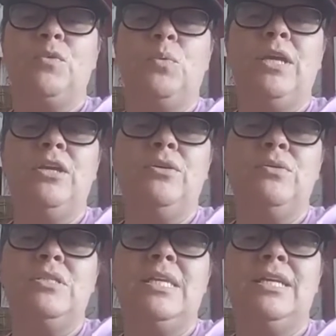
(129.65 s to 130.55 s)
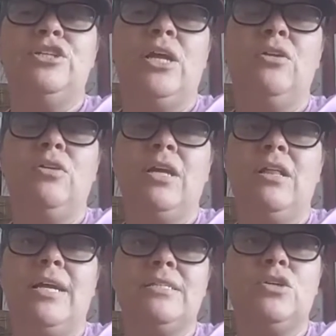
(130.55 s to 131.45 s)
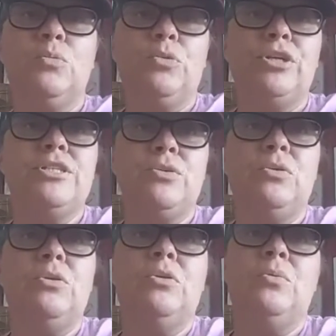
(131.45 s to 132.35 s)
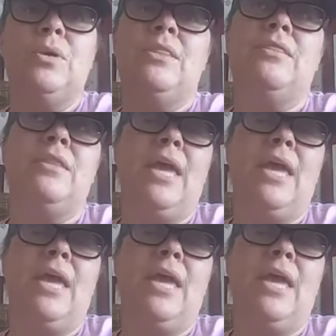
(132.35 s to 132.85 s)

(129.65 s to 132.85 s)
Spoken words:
we used the general and classical preschool with